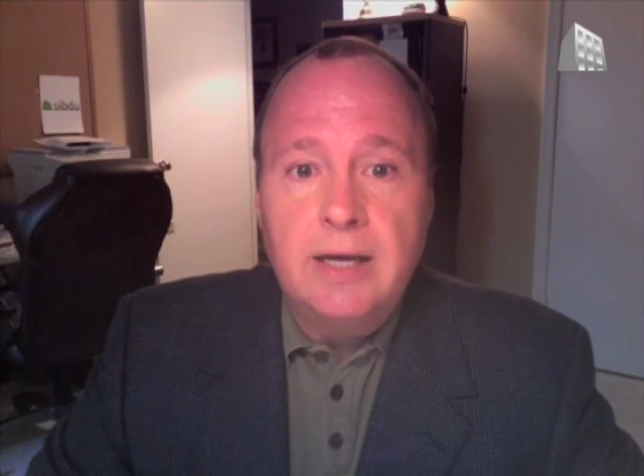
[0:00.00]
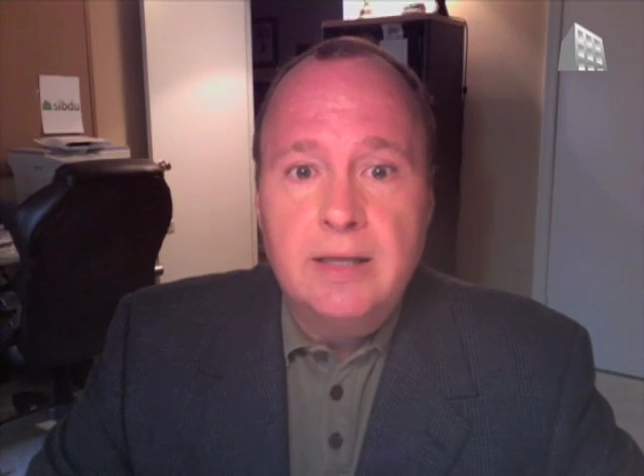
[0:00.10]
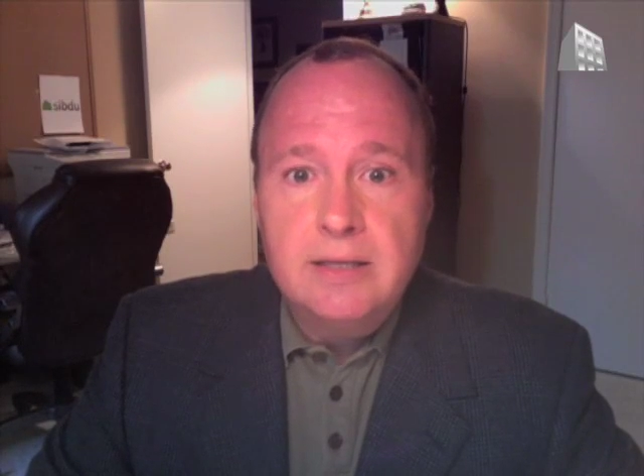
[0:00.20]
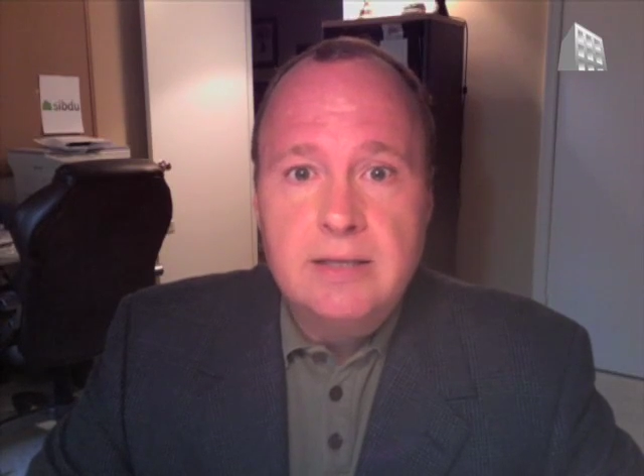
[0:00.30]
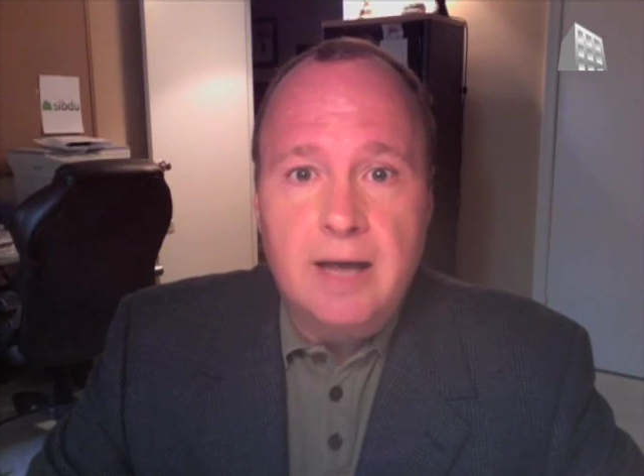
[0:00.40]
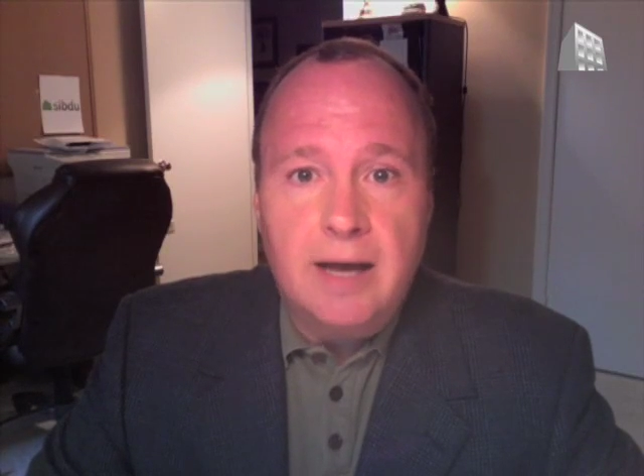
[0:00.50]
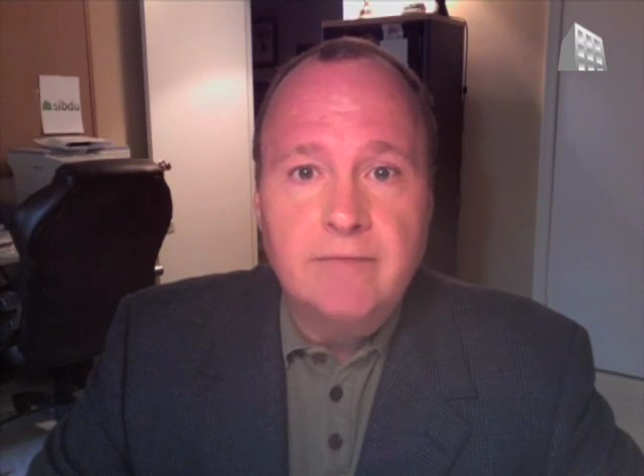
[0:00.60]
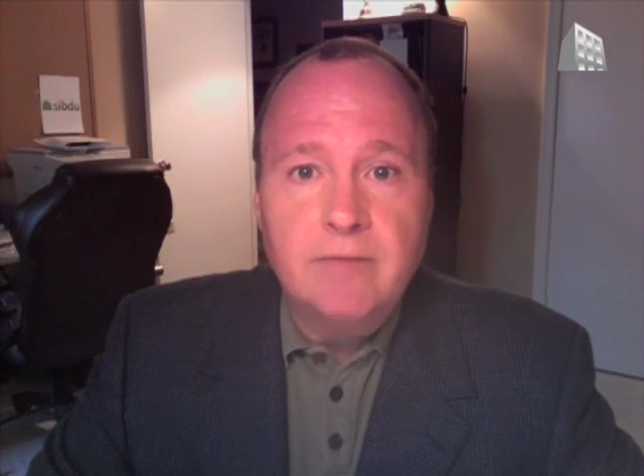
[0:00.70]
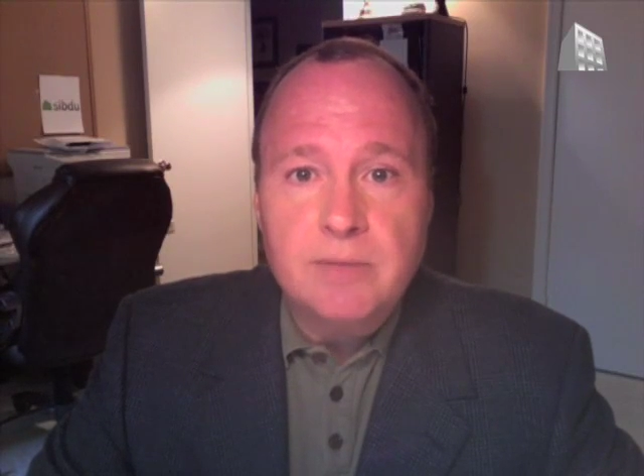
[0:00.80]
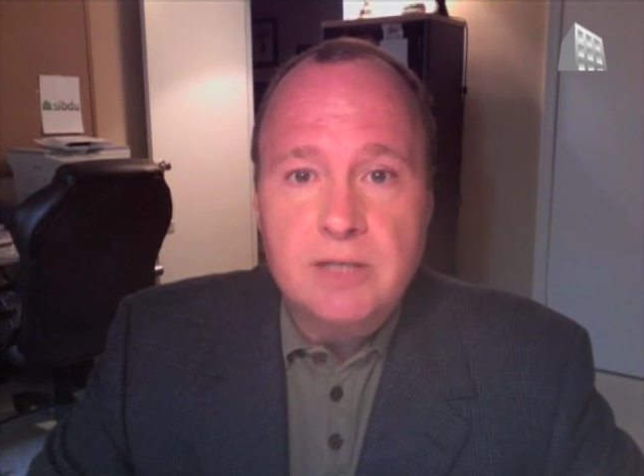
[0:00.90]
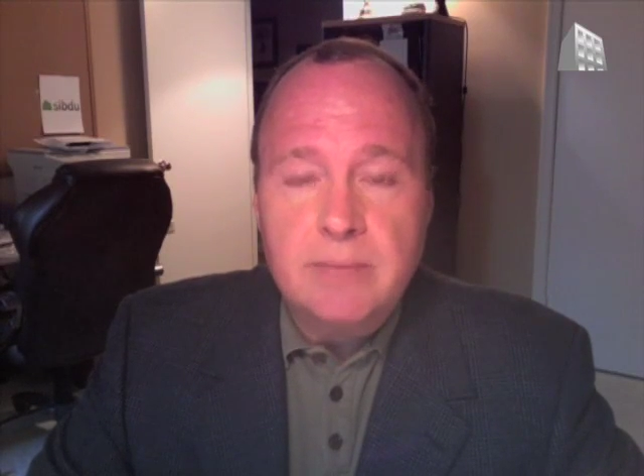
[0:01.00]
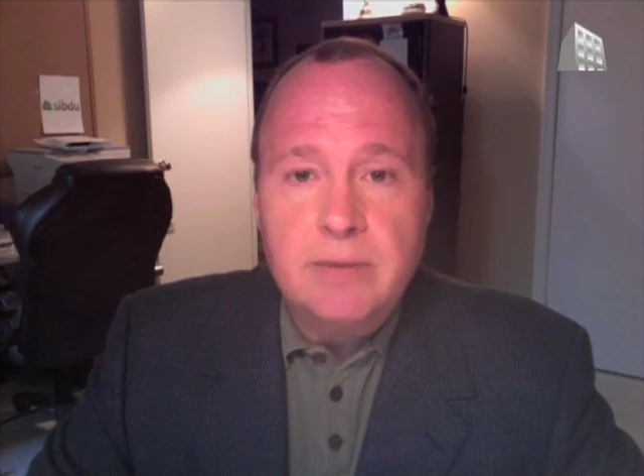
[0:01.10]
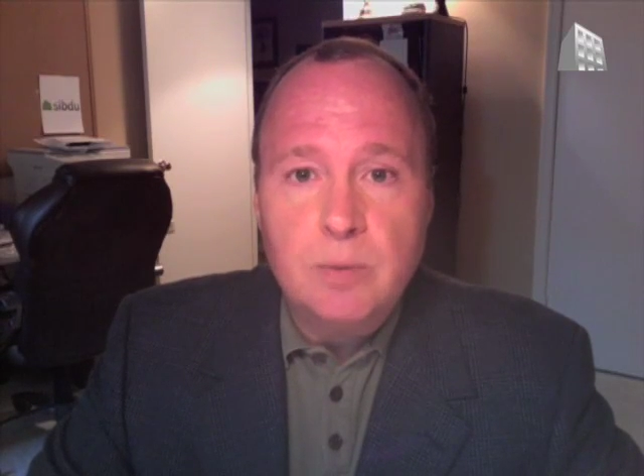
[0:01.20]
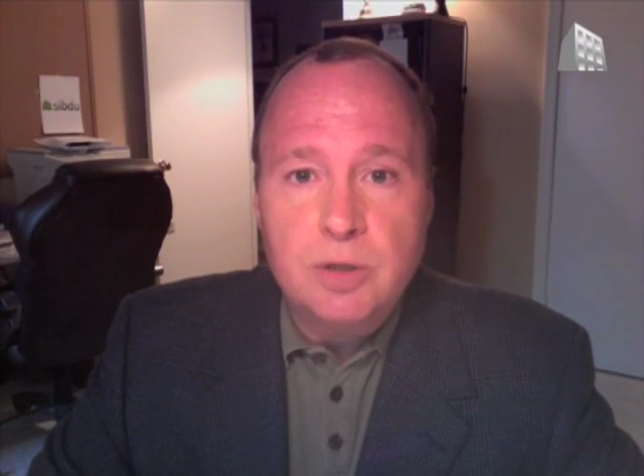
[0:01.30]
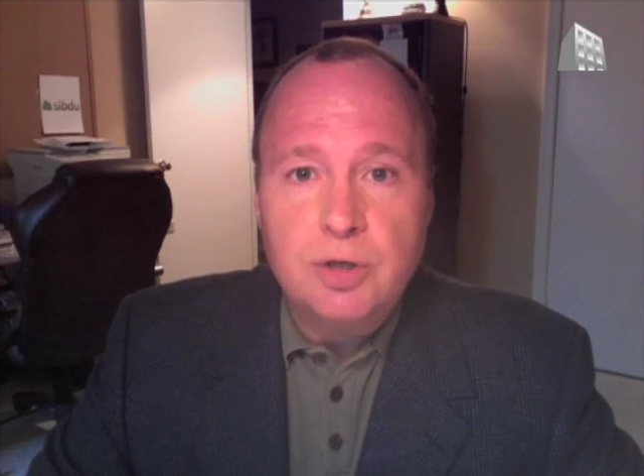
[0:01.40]
this time from
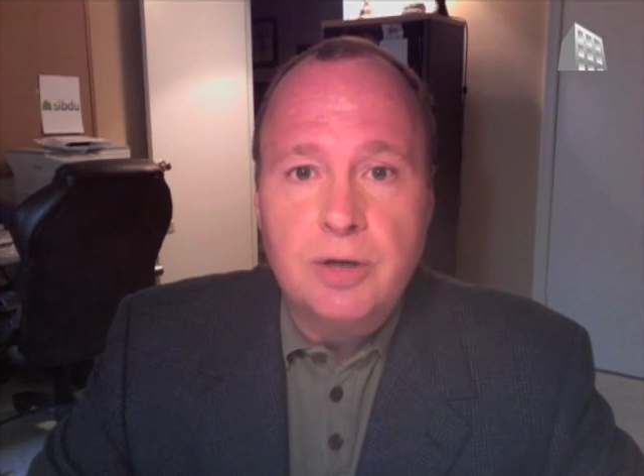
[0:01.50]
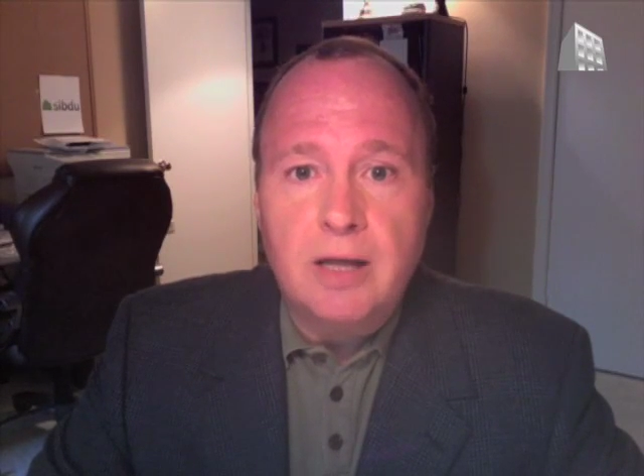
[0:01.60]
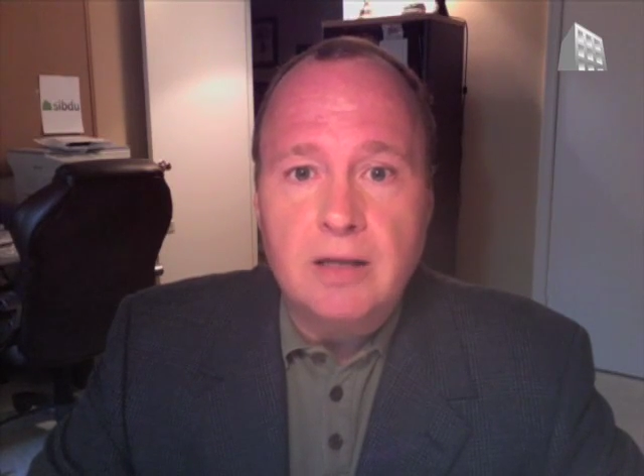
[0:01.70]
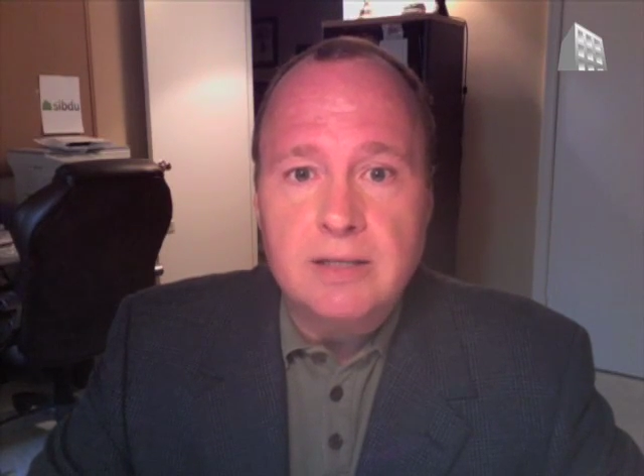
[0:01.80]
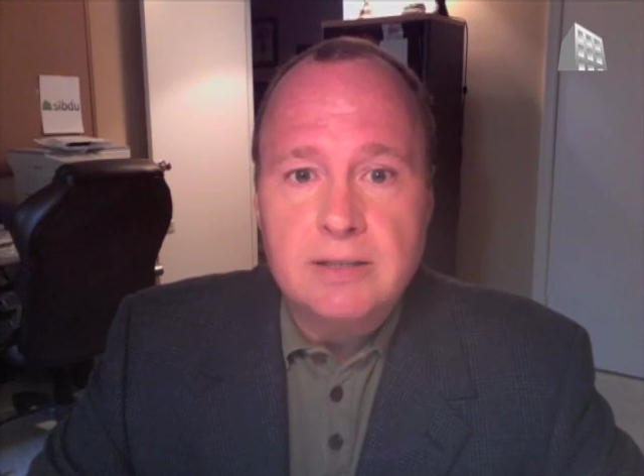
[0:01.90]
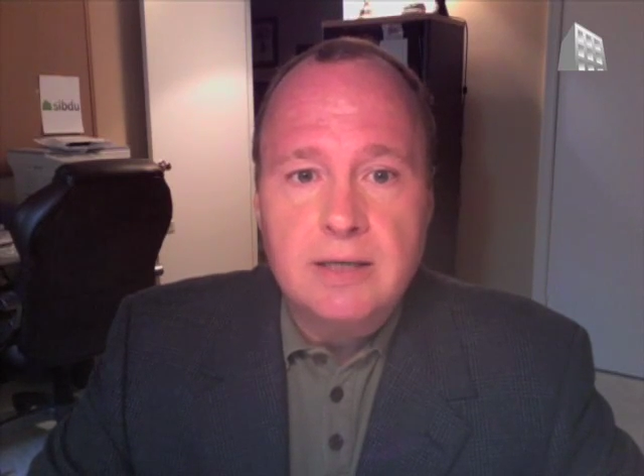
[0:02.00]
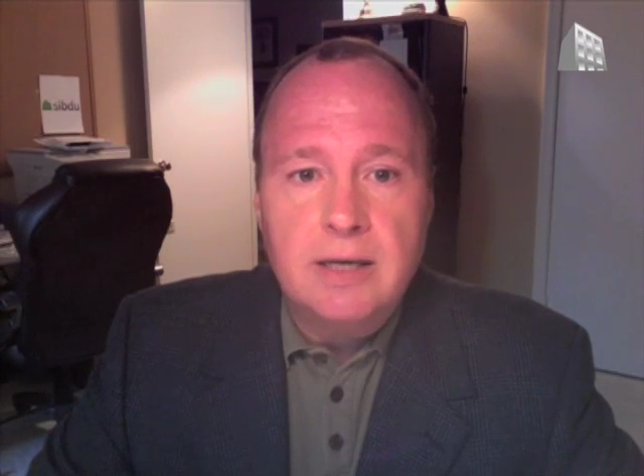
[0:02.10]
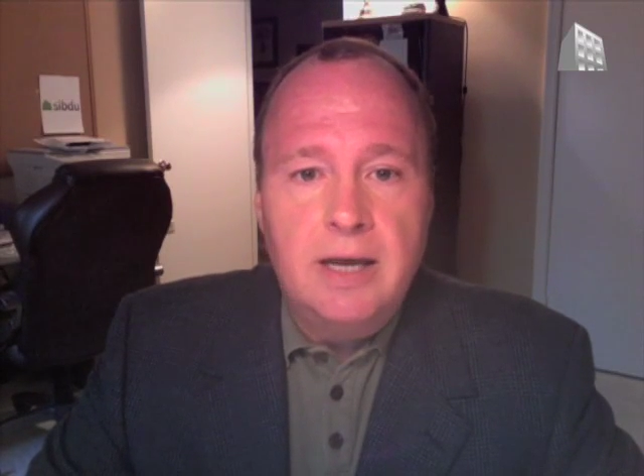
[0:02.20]
CB Richard Ellis.